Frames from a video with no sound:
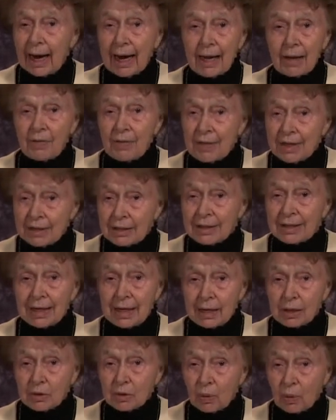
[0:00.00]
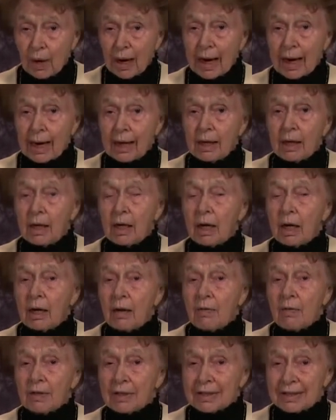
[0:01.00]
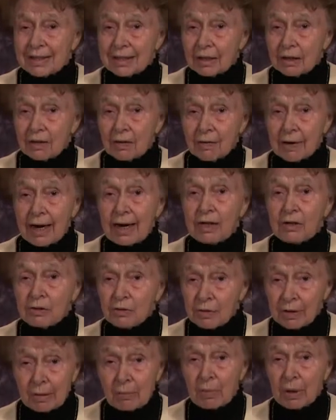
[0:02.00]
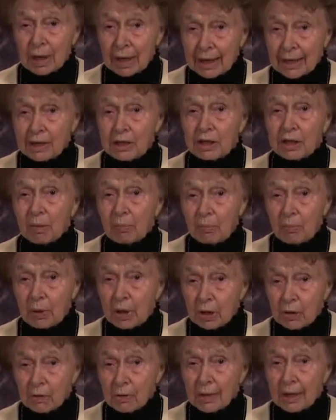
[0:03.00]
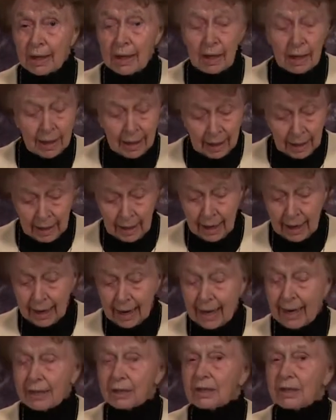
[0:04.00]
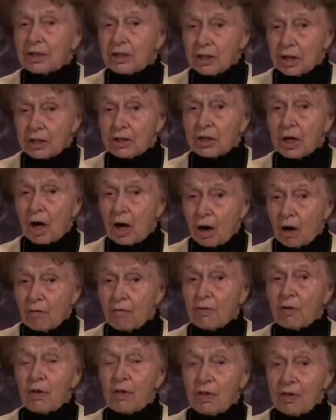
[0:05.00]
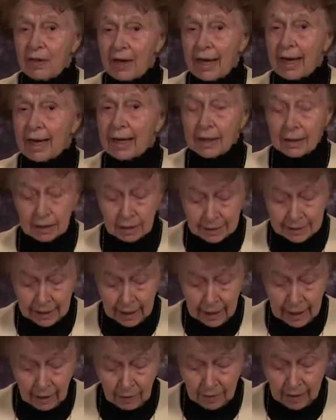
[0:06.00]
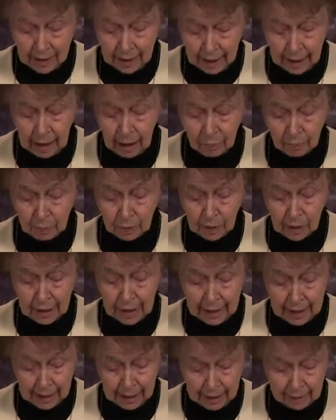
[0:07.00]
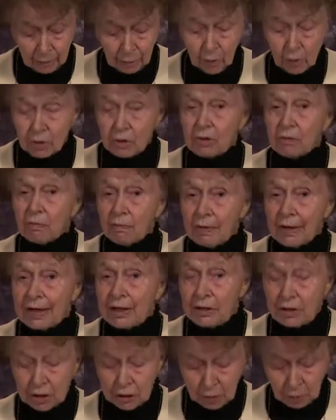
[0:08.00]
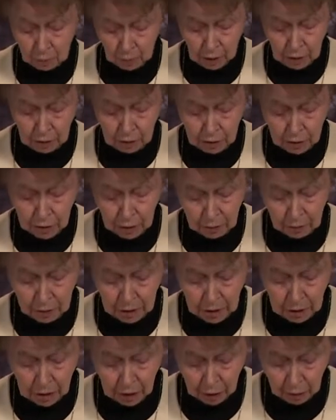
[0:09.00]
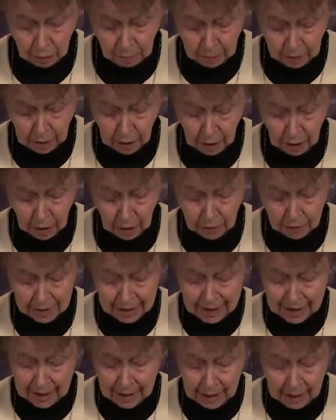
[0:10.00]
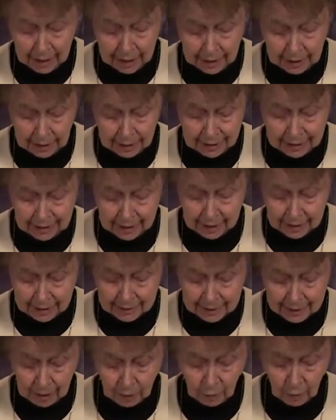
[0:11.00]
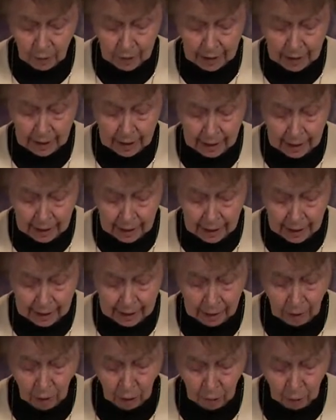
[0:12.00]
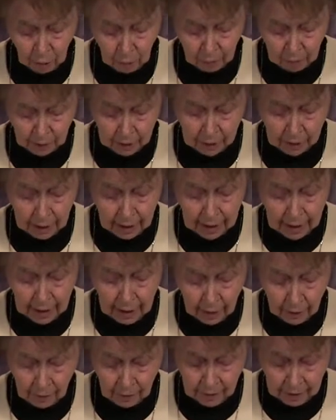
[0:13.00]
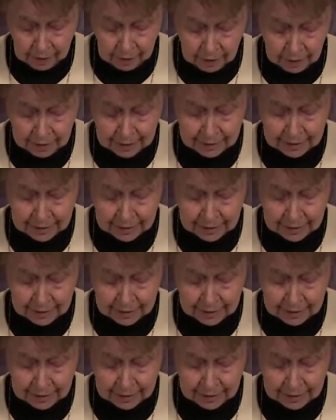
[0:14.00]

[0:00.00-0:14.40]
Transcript: And this is why this great tribulation period has such awful things that happen. And I'm going to read just one or two to you because he says, And when he had opened the